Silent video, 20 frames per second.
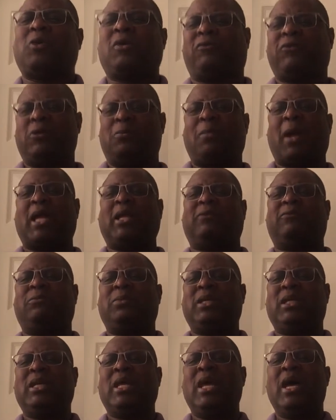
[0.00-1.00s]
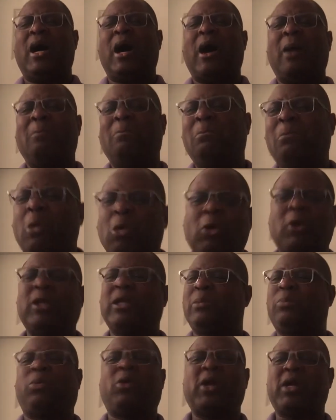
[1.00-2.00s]
if you might have been a
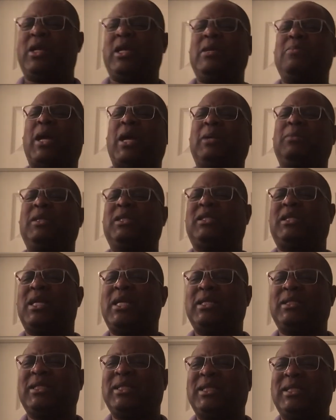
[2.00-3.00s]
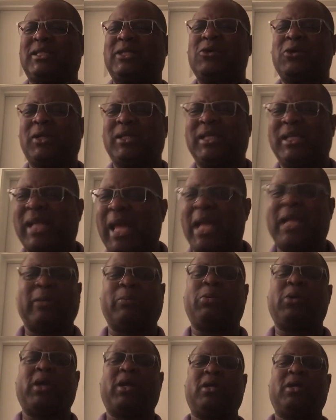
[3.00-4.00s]
morning prayer, he might be changing it to a night prayer.